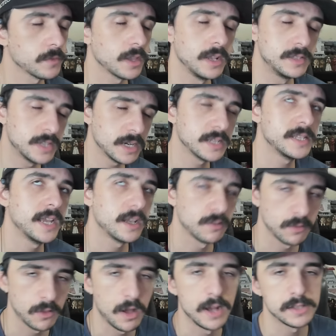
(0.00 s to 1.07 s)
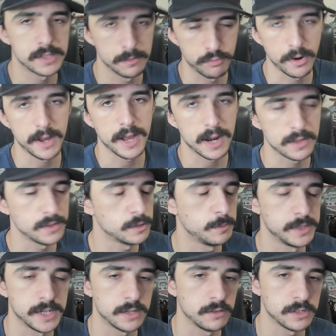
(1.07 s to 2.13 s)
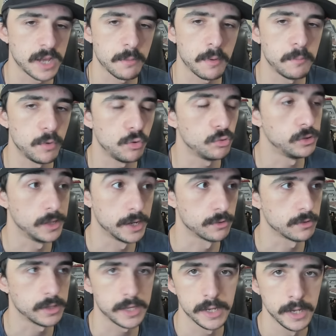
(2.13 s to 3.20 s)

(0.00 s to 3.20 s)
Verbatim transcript: it's going to take a lot to break out of this particular type of mold, literally.